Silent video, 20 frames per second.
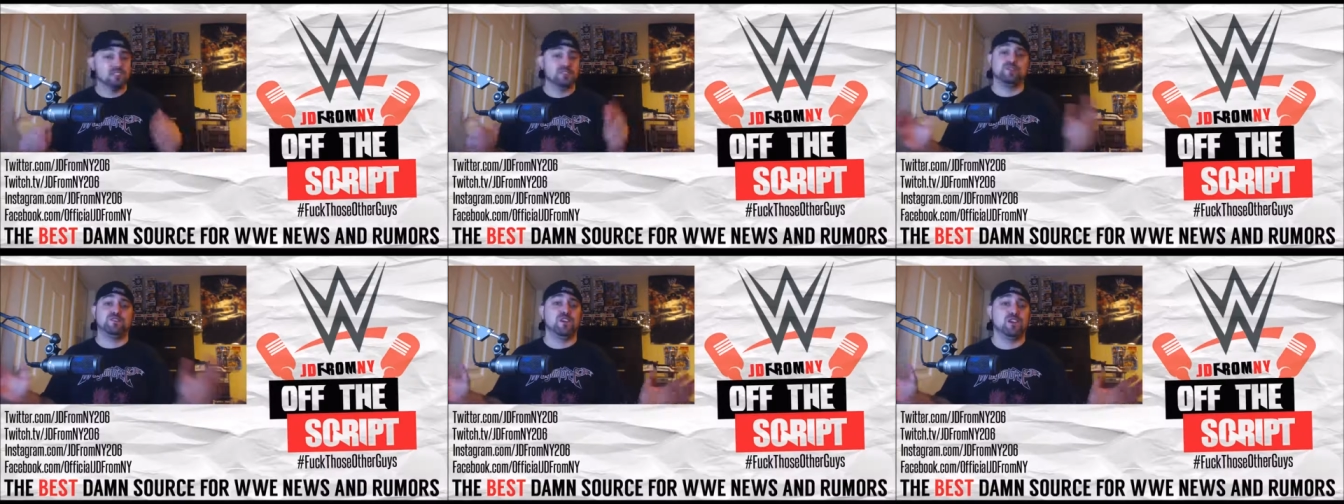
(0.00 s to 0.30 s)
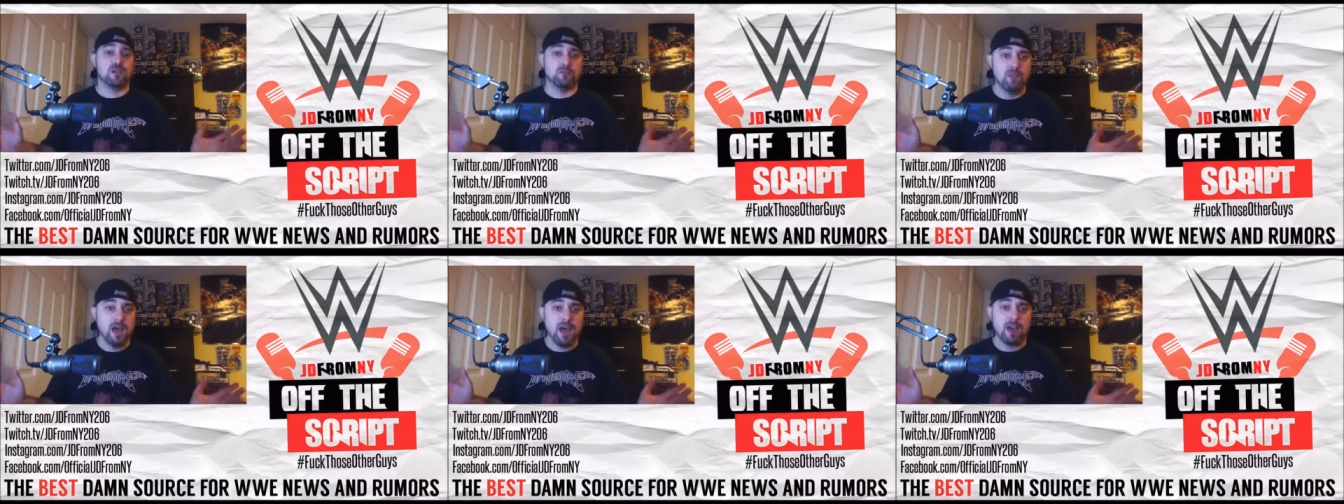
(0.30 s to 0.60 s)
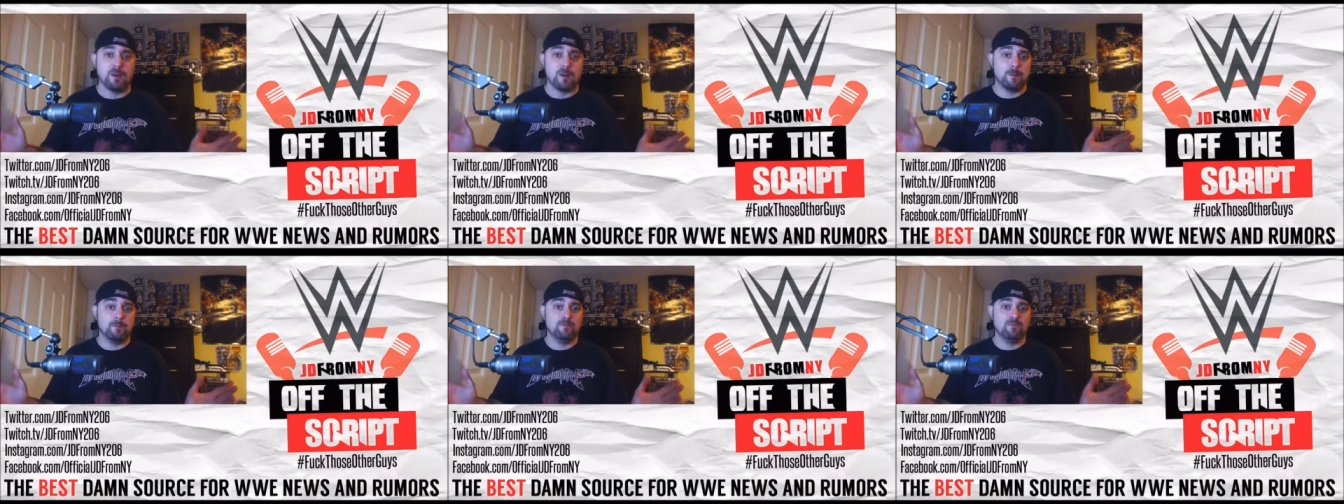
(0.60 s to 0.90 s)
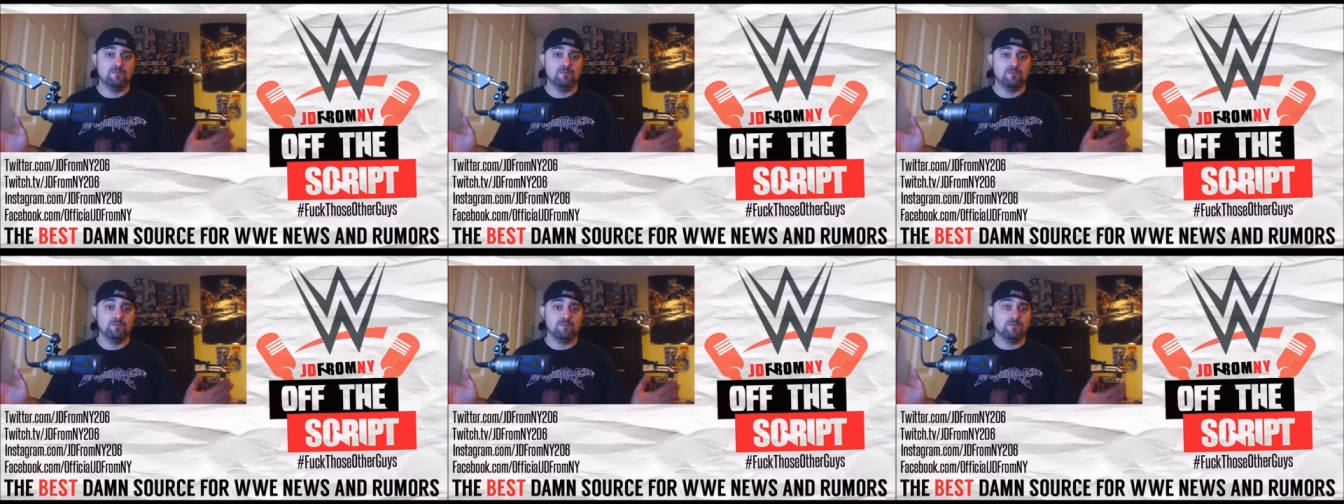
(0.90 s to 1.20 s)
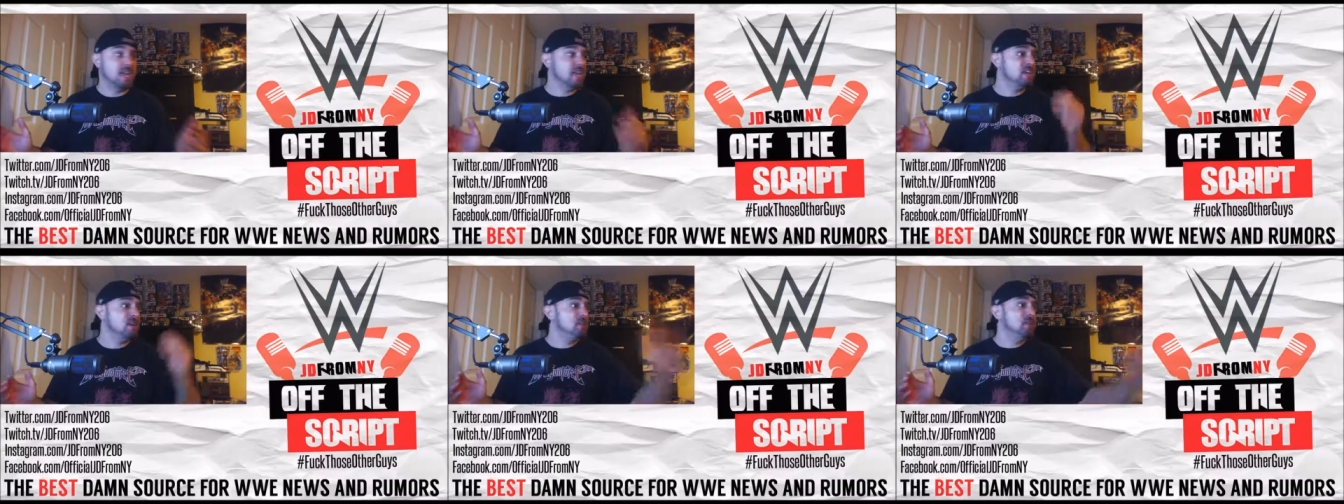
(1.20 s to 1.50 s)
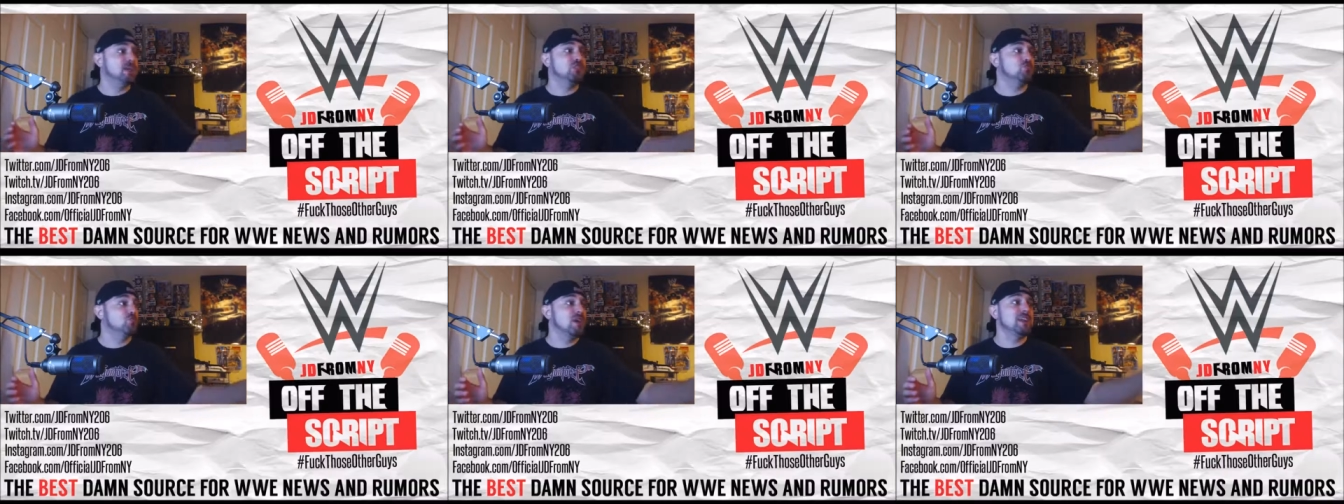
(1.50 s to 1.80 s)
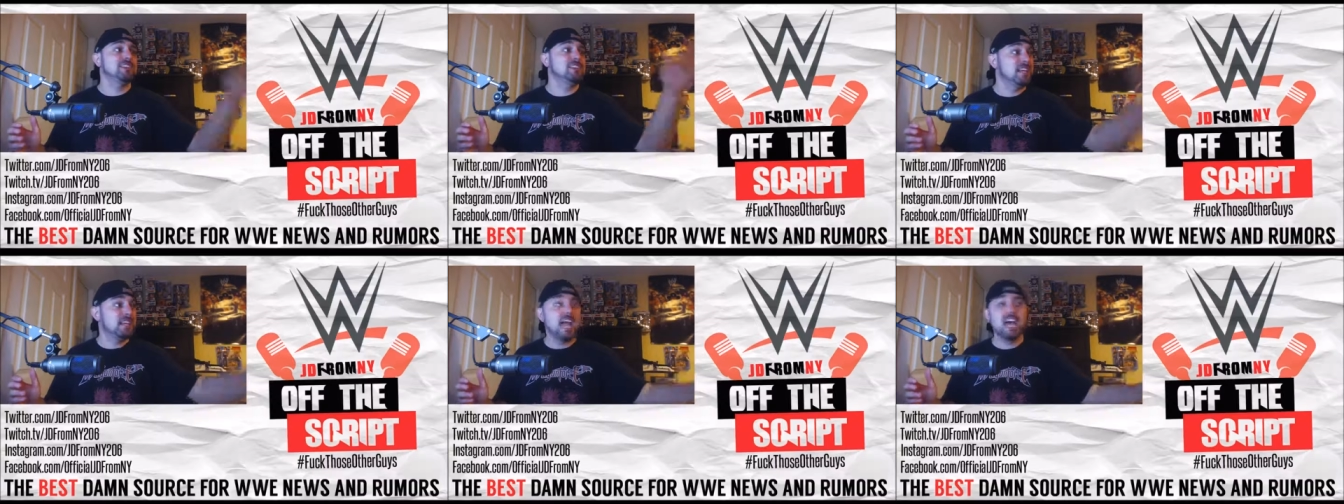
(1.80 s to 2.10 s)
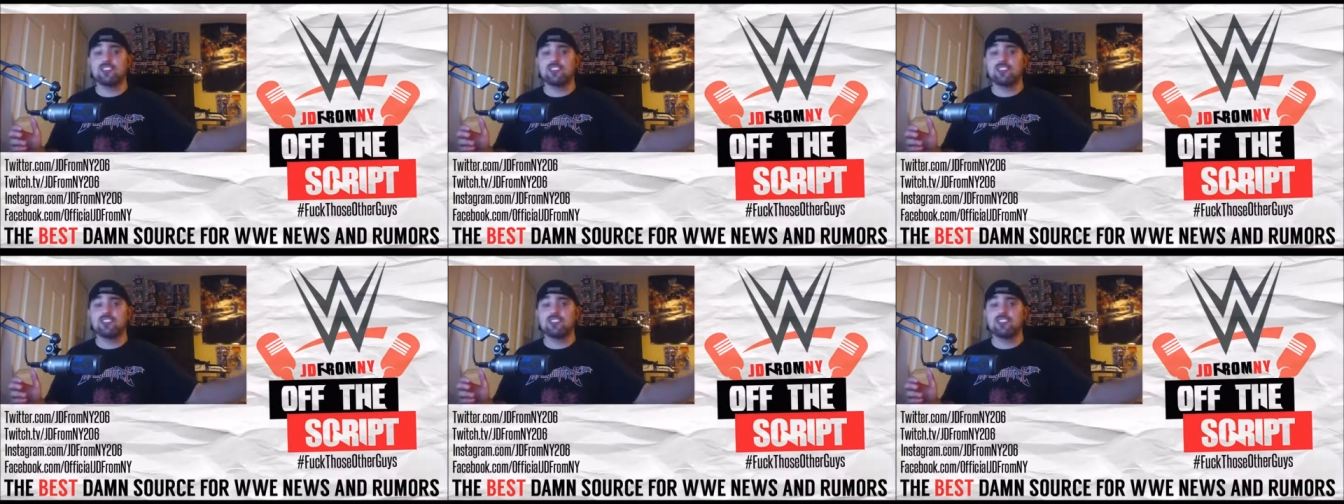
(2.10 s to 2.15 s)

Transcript: It doesn't fucking matter. They could be a threat